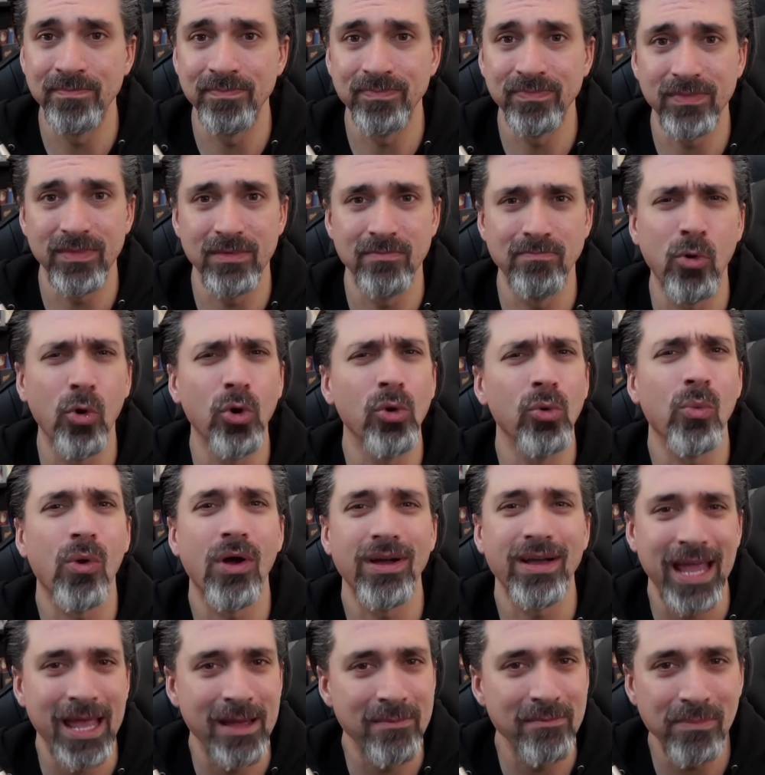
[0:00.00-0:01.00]

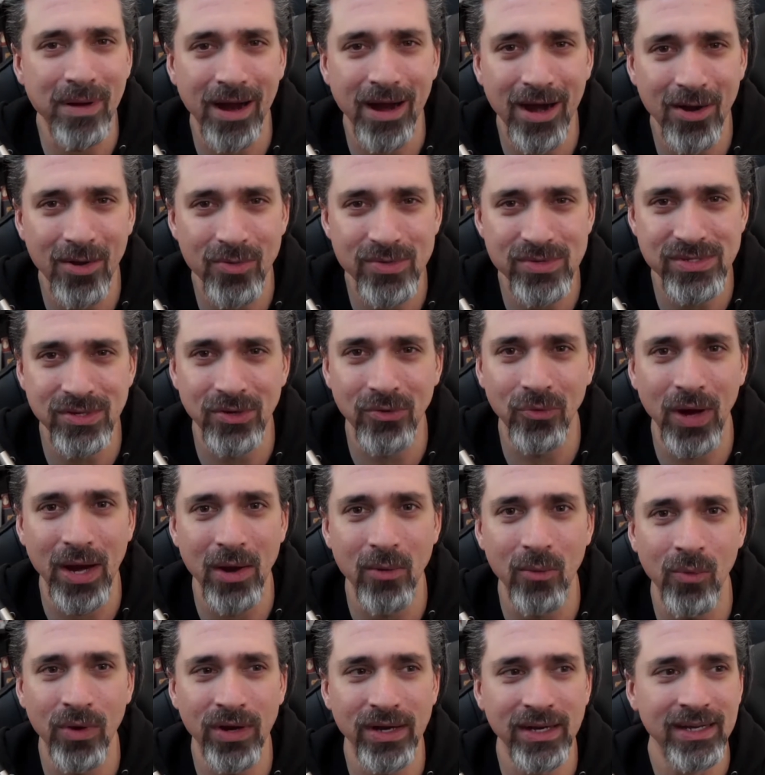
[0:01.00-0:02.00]
Boardwalk Empire was a
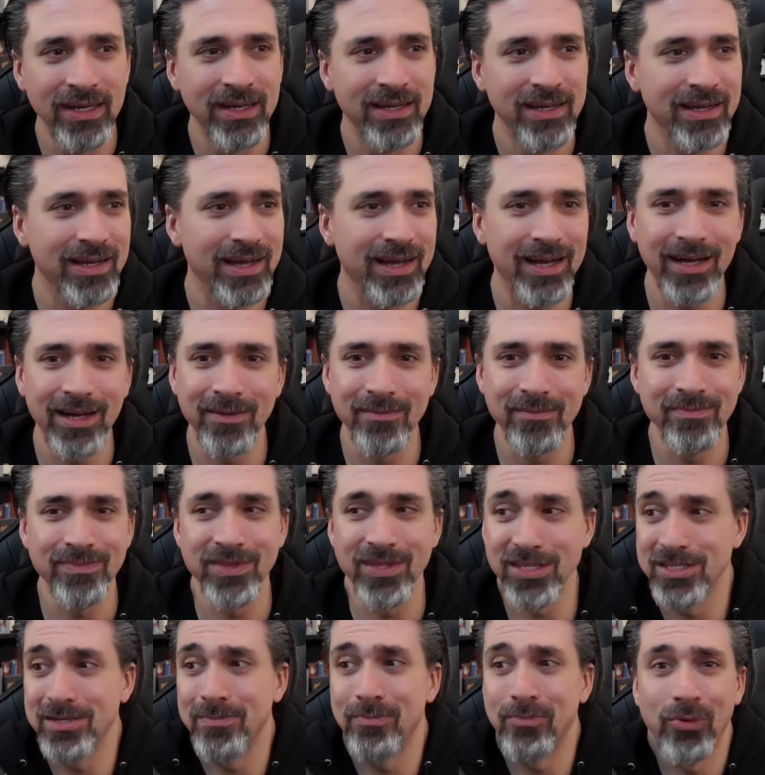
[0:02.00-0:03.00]
great one.
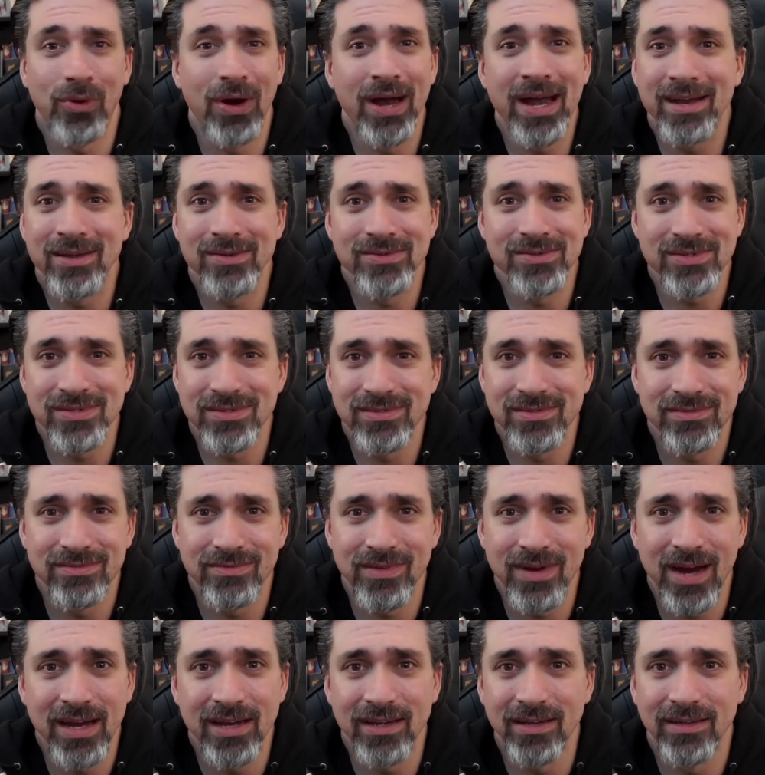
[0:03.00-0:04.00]
The Sopranos,
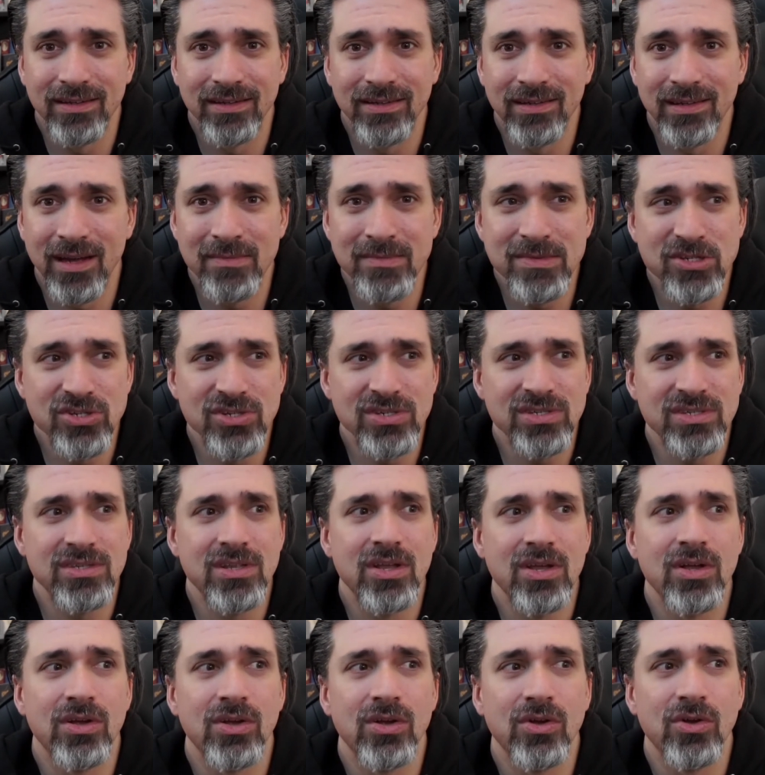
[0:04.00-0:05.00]
right? I mean, just
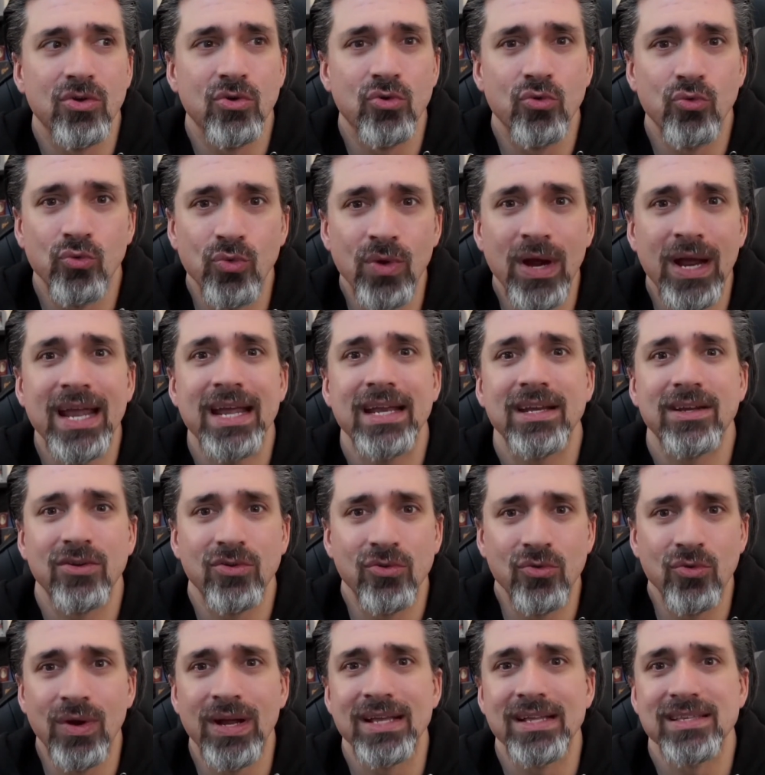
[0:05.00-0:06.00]
great,
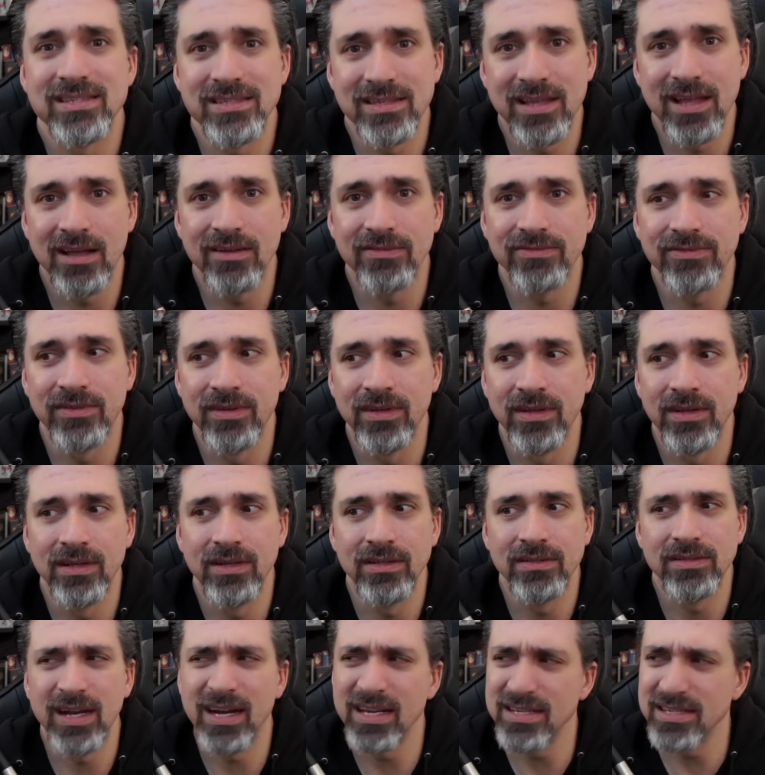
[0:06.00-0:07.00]
great stuff.
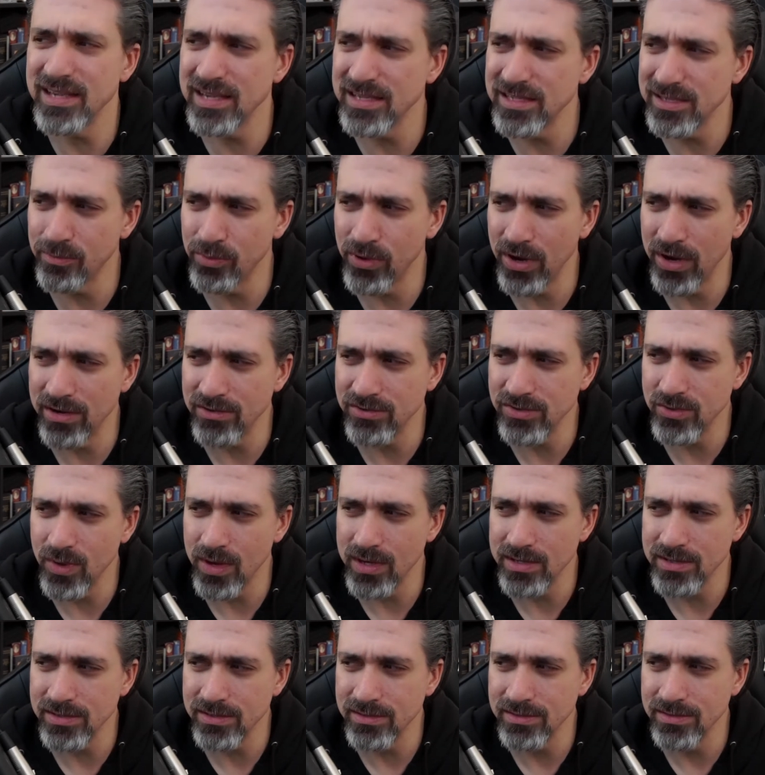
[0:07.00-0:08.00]
Did I say Sopranos
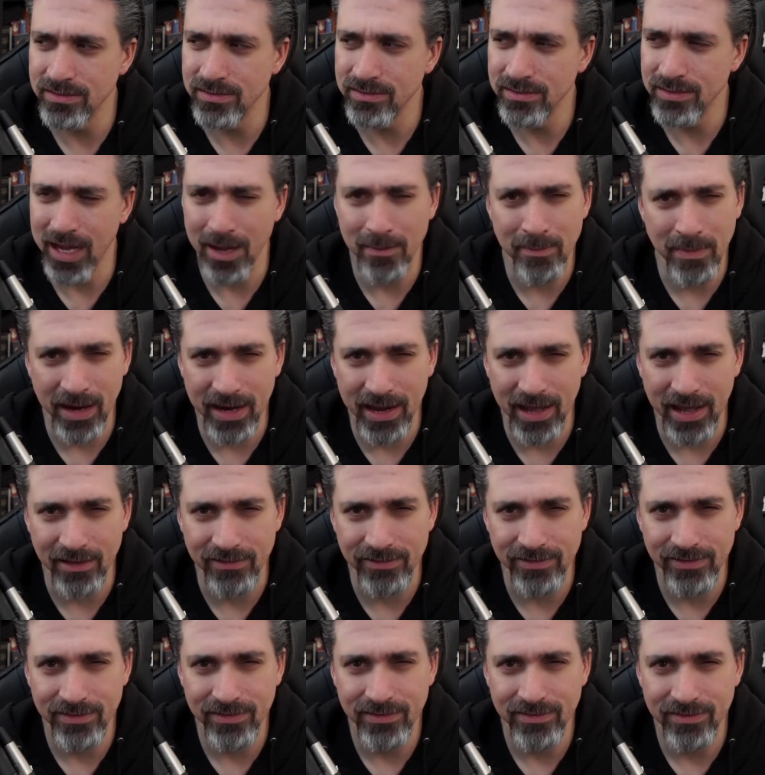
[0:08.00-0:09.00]
twice? I might
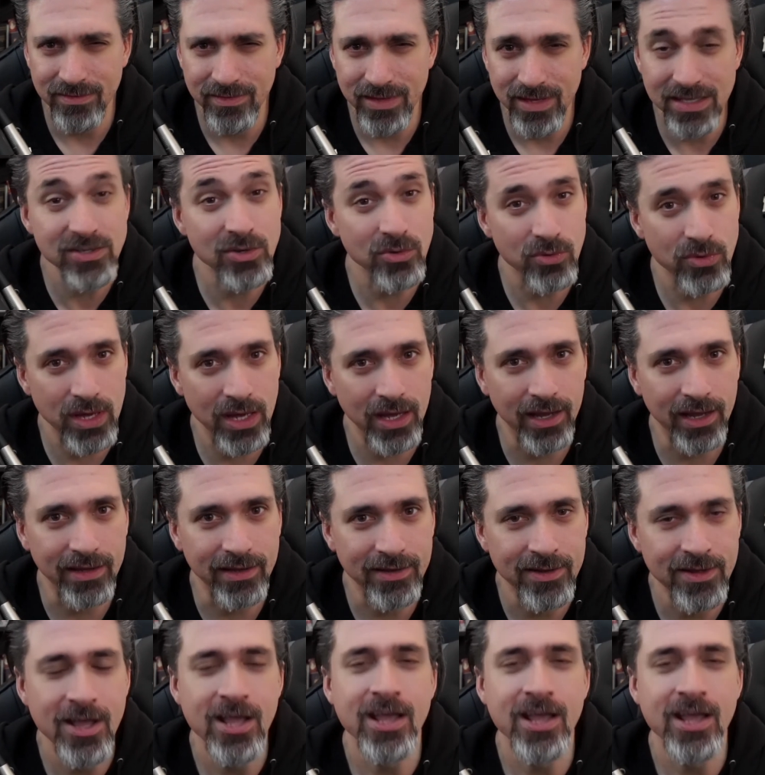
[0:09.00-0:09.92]
have. It's okay.